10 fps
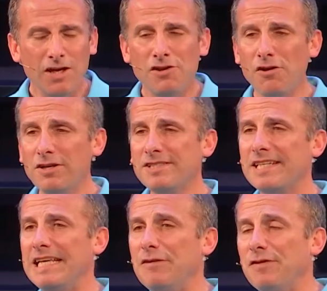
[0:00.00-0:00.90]
Notice
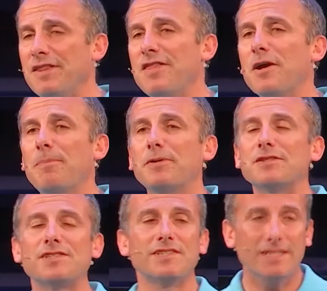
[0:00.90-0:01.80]
that even their
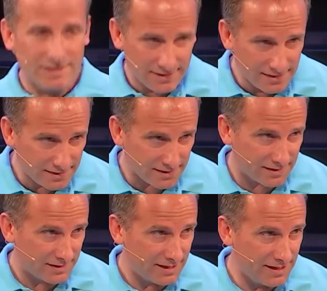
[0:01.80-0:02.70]

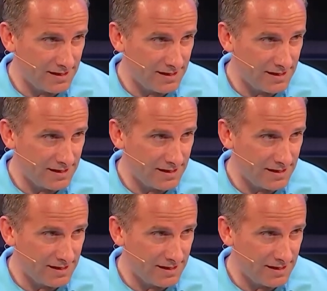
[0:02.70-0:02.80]
persistence in